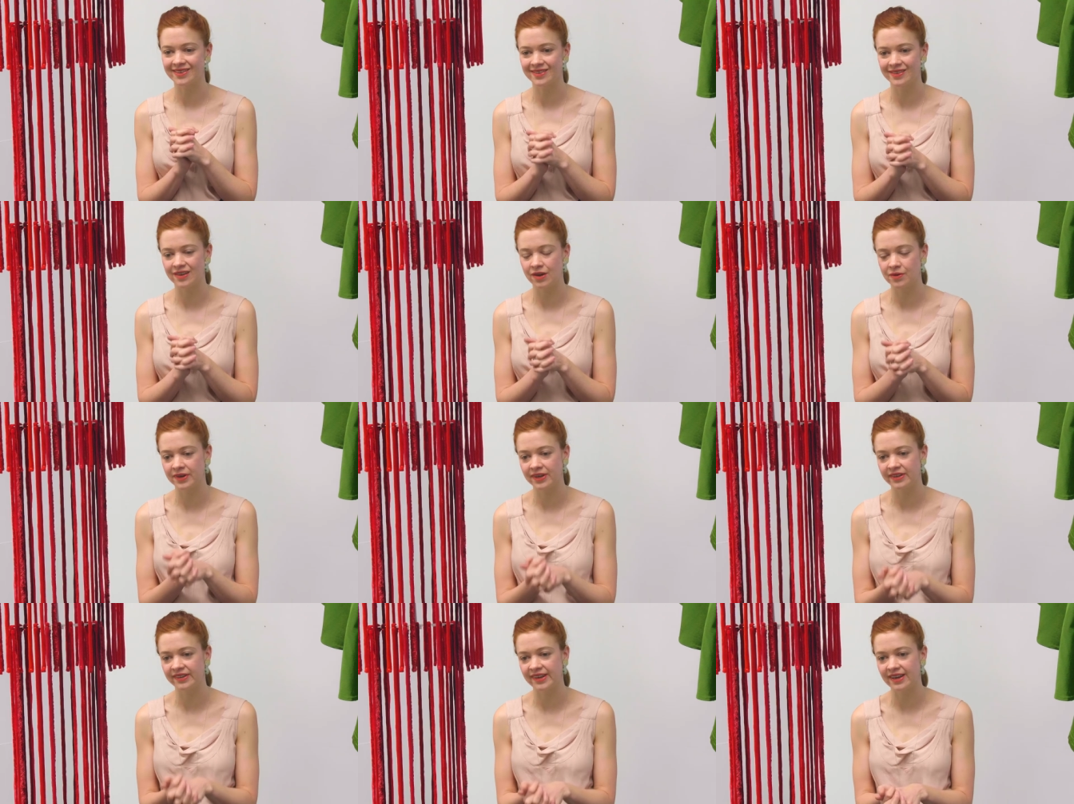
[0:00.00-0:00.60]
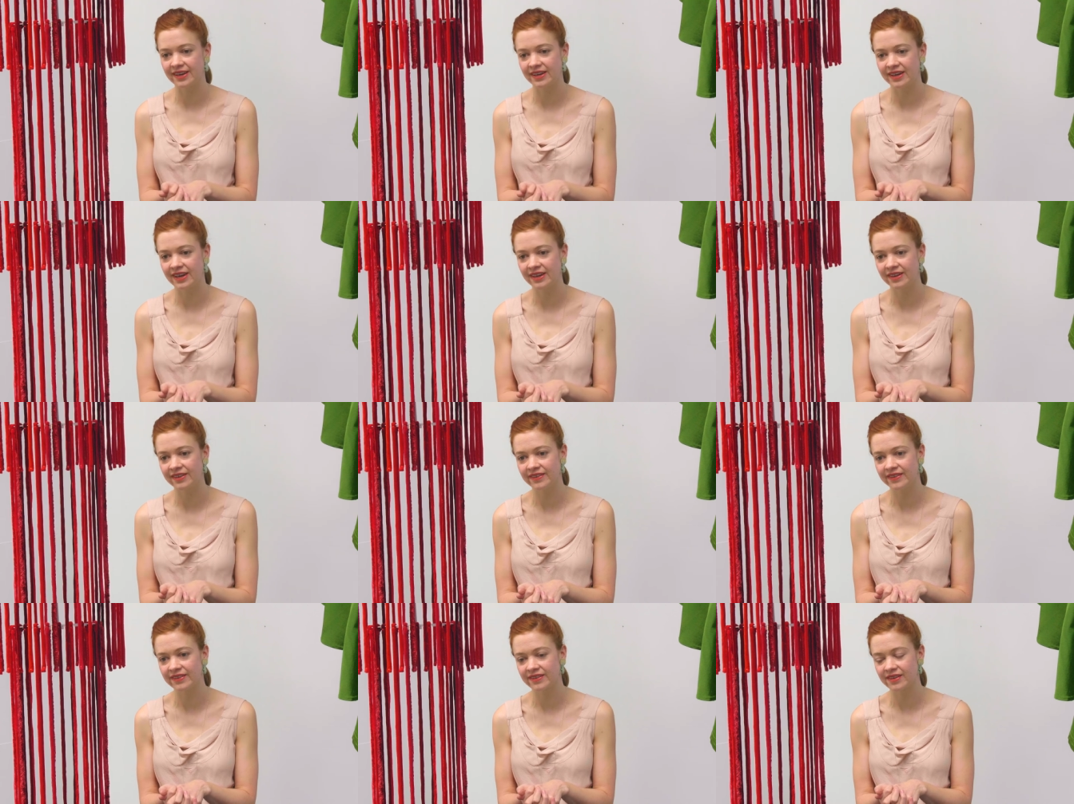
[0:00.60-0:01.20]
and sewing
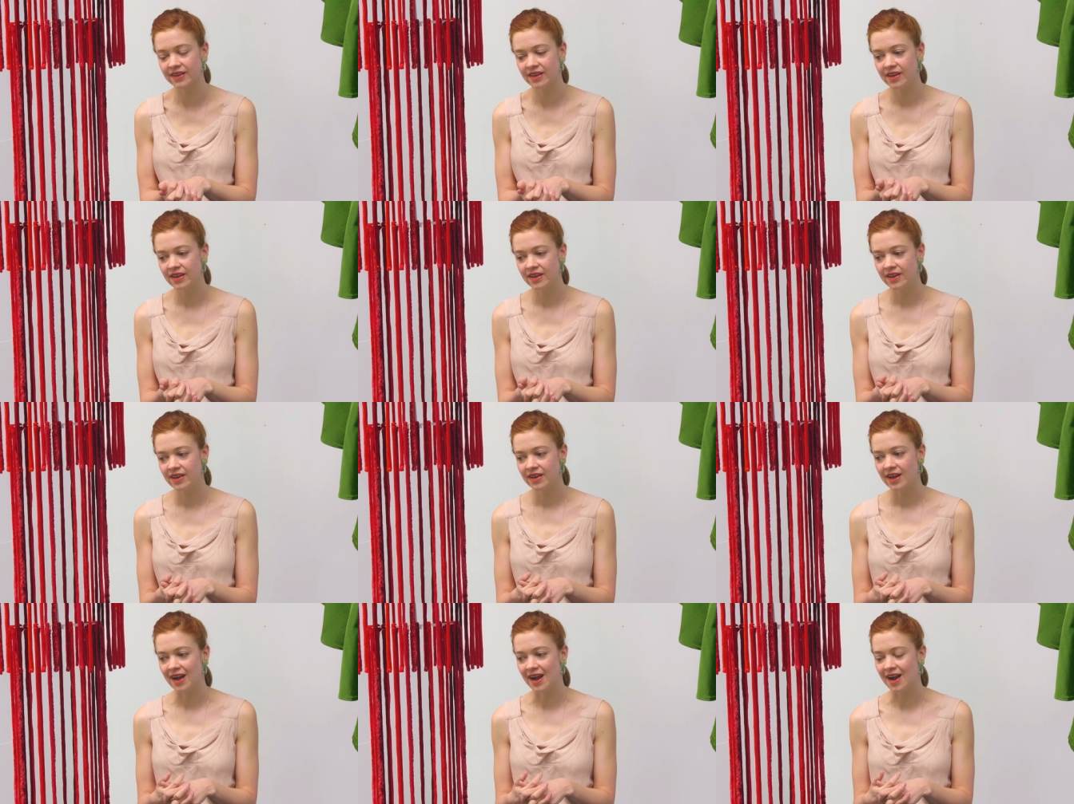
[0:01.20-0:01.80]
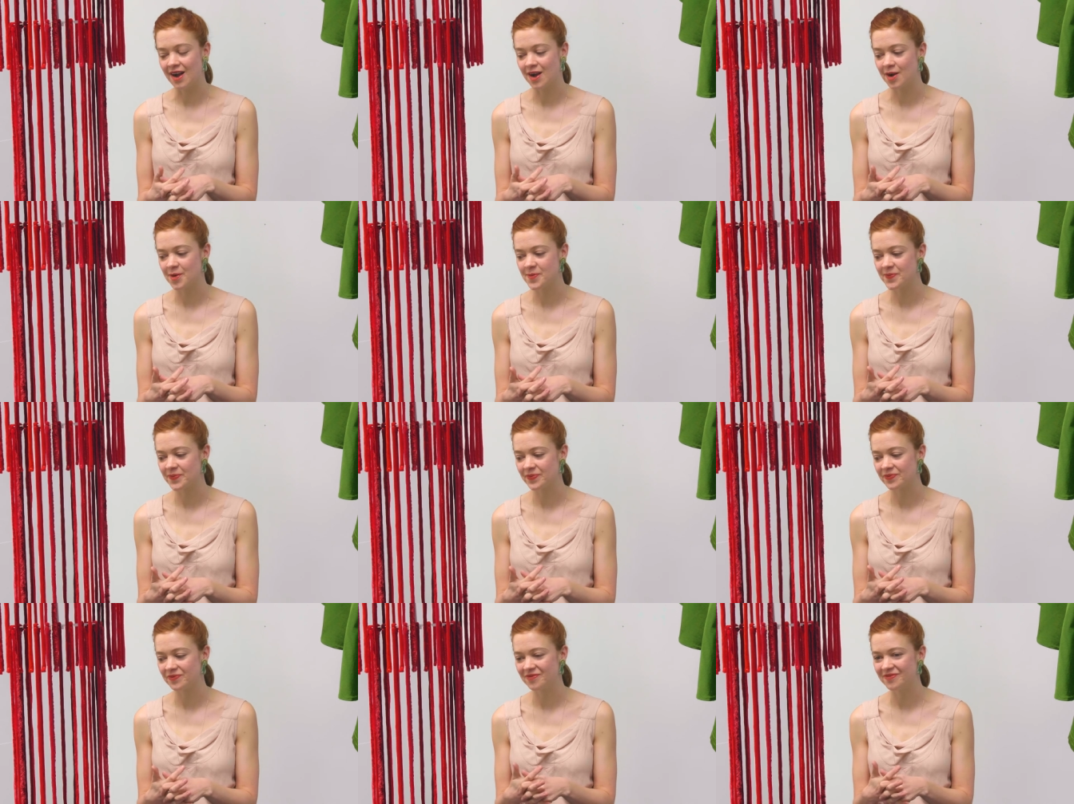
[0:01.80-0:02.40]
techniques,
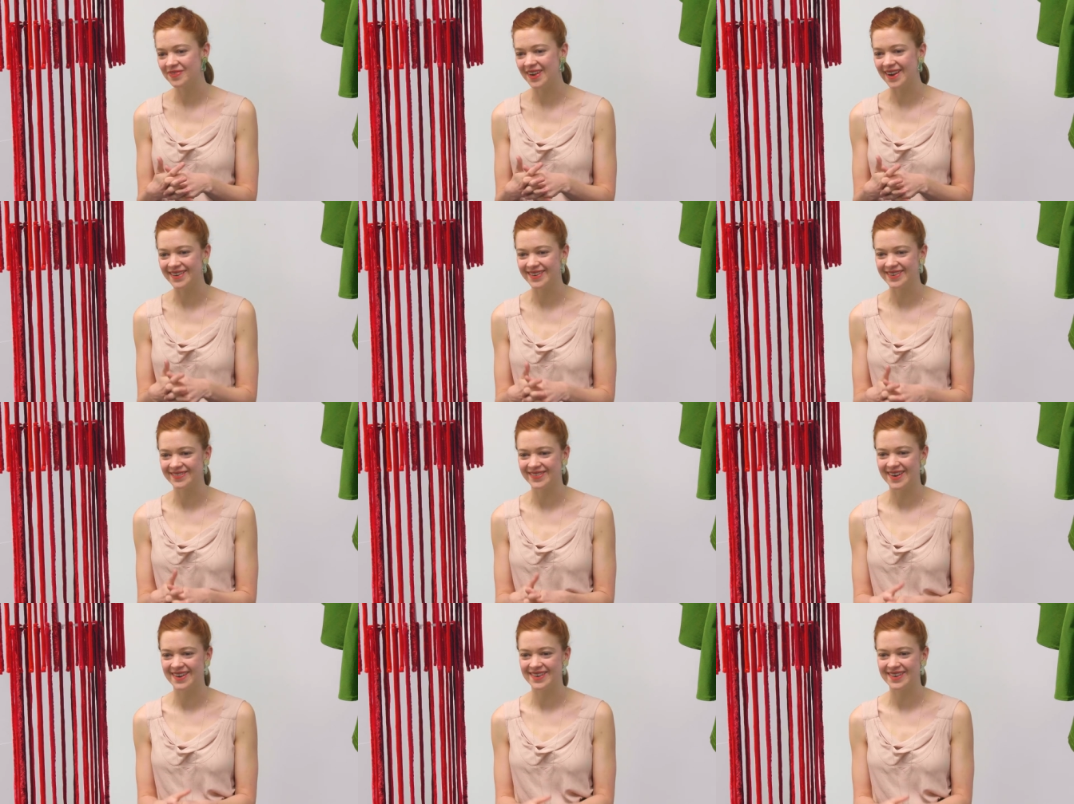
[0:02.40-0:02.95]
very,